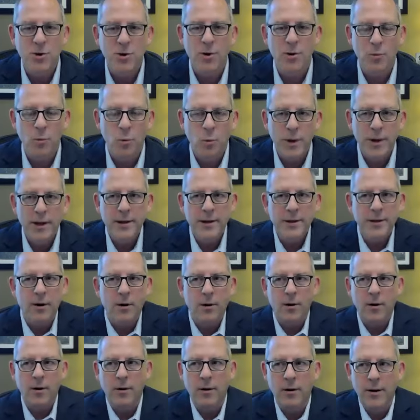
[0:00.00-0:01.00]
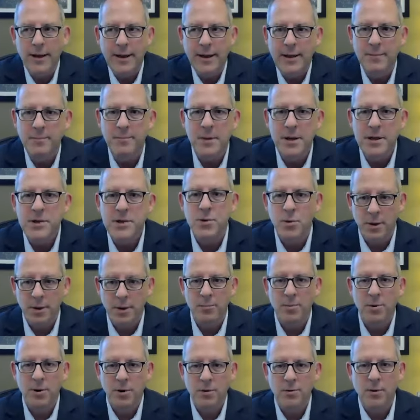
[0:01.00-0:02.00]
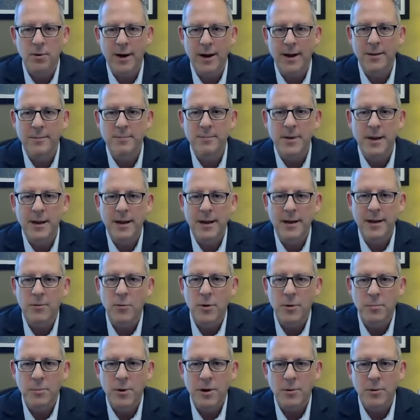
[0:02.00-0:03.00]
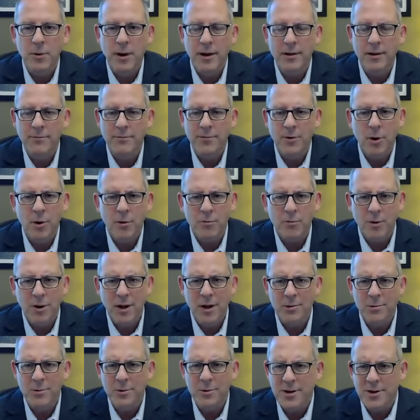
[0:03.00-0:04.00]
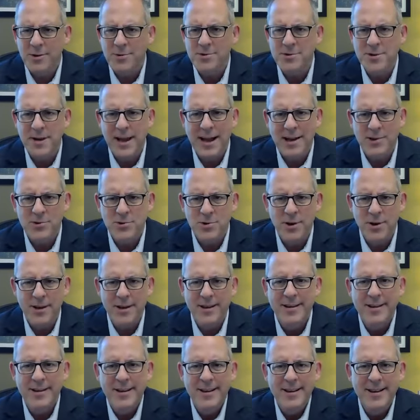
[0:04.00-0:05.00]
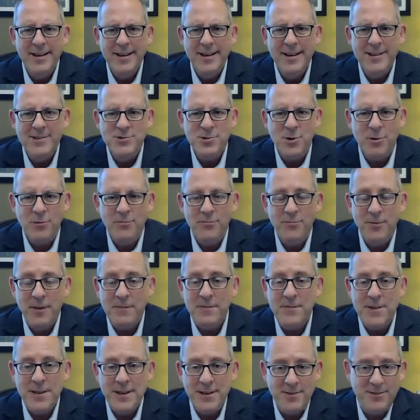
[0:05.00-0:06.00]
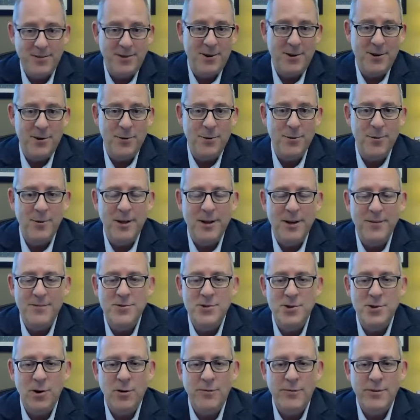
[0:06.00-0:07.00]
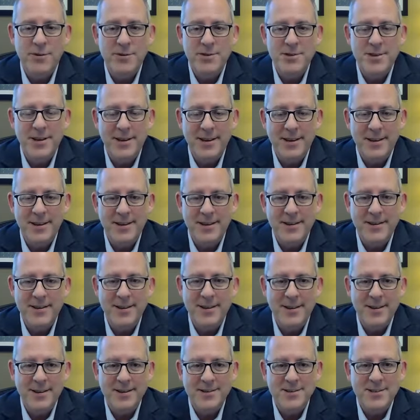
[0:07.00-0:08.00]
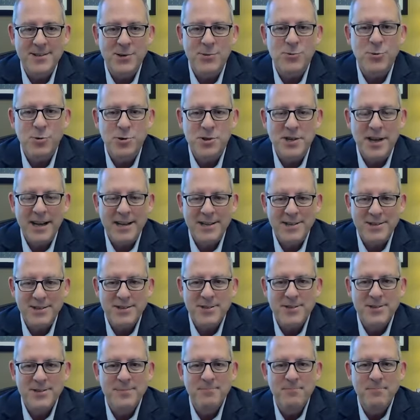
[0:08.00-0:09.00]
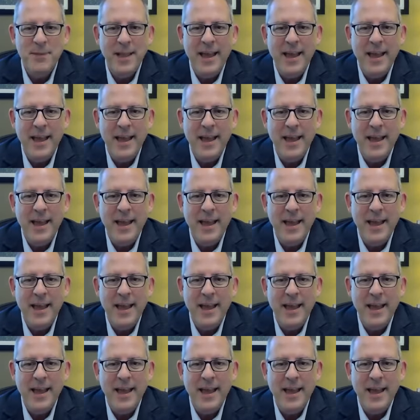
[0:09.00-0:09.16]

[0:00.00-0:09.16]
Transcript: We are a mentoring program, and we've been around for over 100 years nationally. It's our 50th year of service in Central Texas.